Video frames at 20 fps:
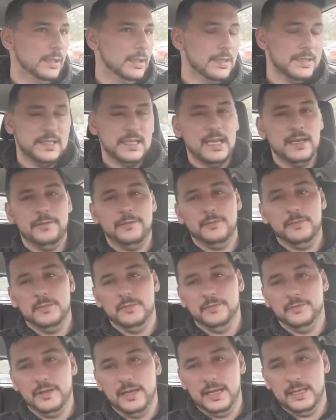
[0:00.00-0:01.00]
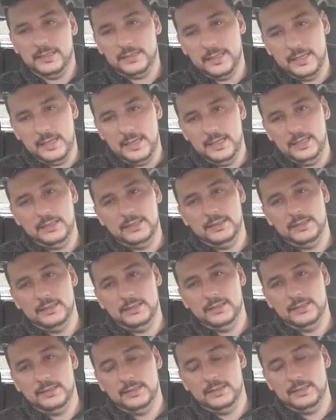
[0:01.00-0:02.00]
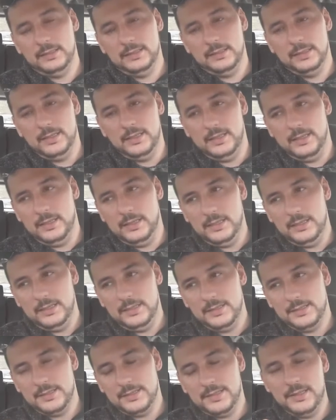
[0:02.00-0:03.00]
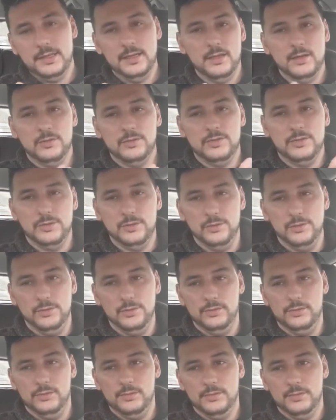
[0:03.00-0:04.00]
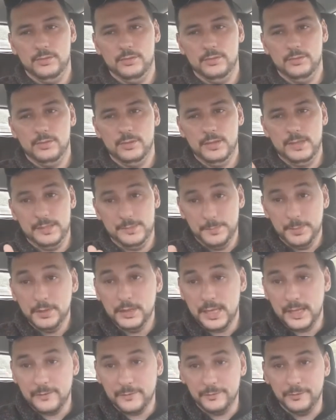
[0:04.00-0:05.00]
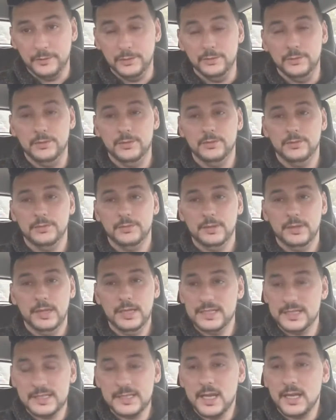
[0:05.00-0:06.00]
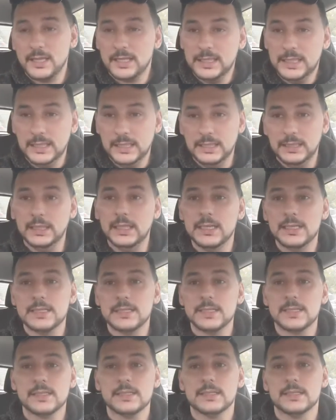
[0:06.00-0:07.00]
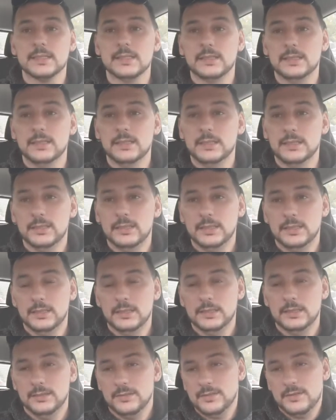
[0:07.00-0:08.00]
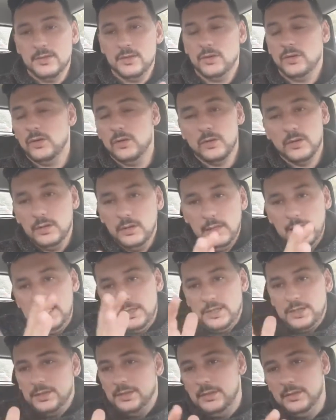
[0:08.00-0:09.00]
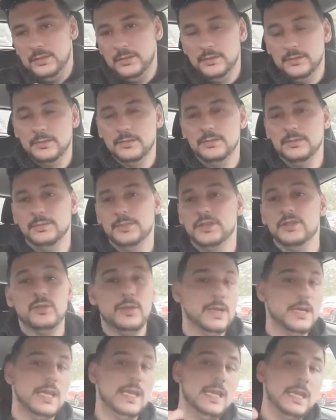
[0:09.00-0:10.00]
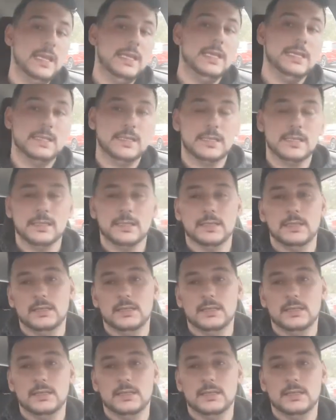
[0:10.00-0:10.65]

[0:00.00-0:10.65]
Aside from the fact that CO2 is plant food, it's not killing us. There's no correlation between heat